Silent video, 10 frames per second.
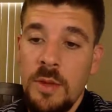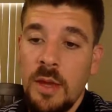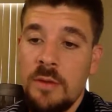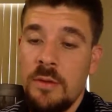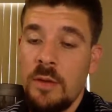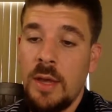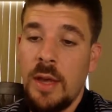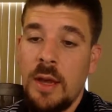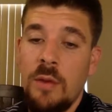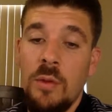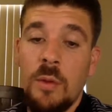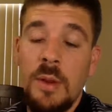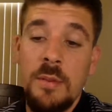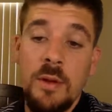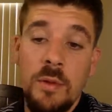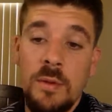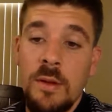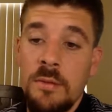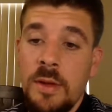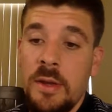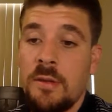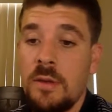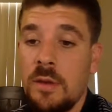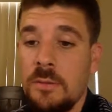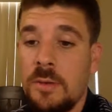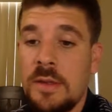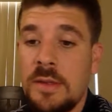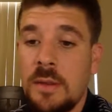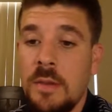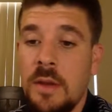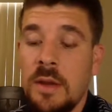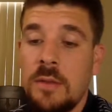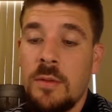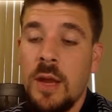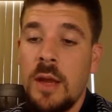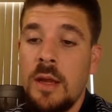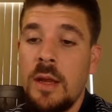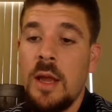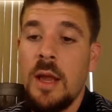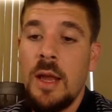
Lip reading: yes, you can, or maybe in North Las Vegas, you can find something at 380.